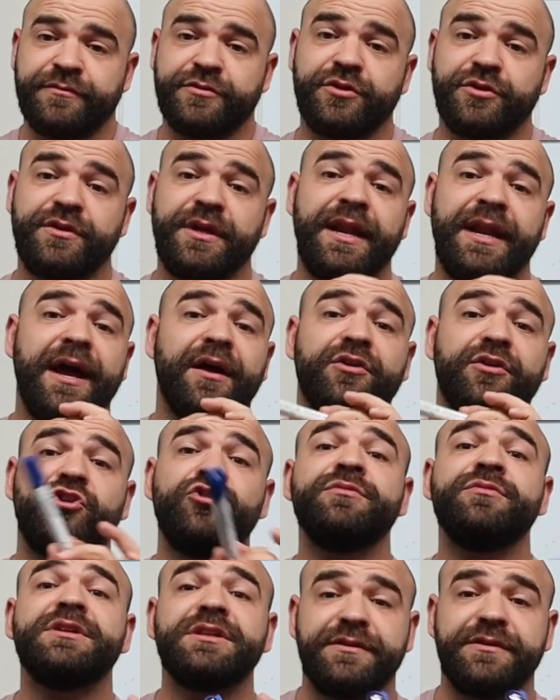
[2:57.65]
So then our
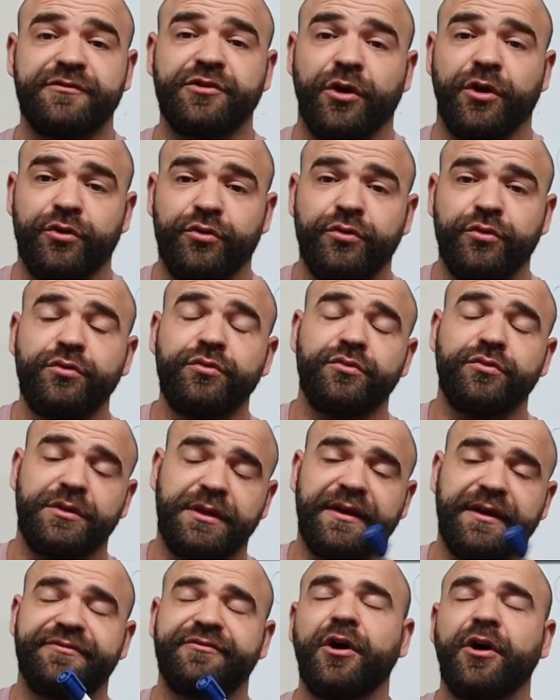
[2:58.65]
cumulative total
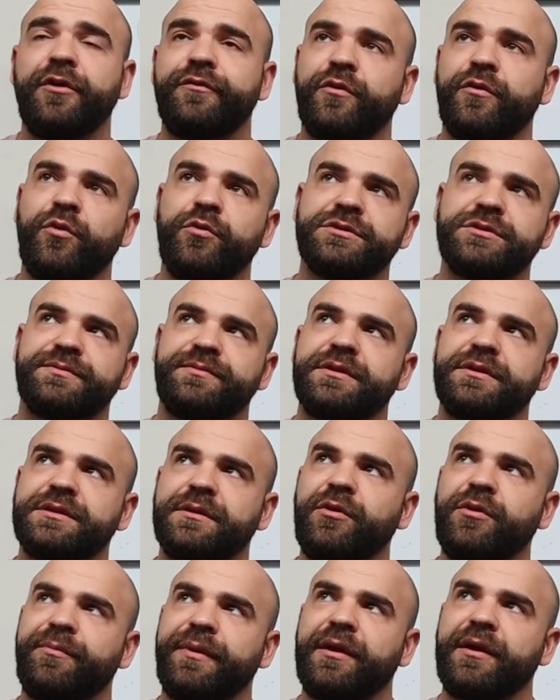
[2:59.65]
left over will
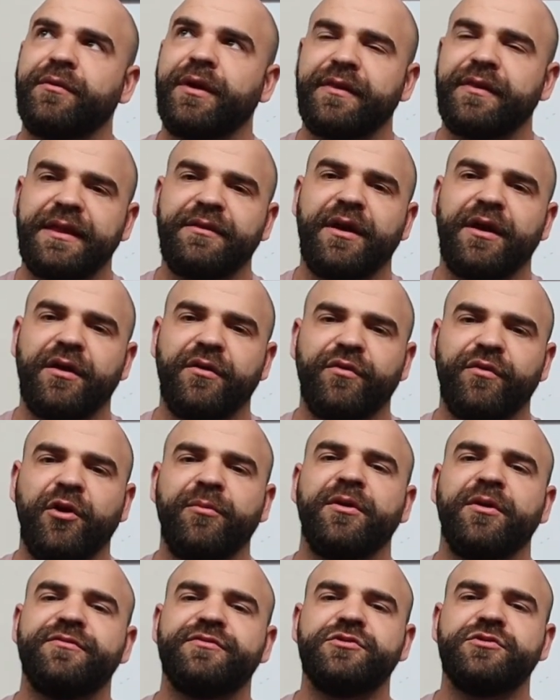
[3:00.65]
somewhat be around the
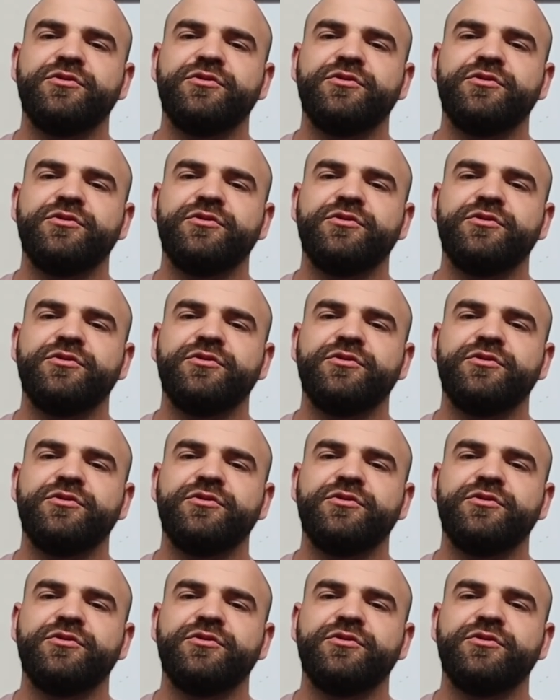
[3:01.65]
realm of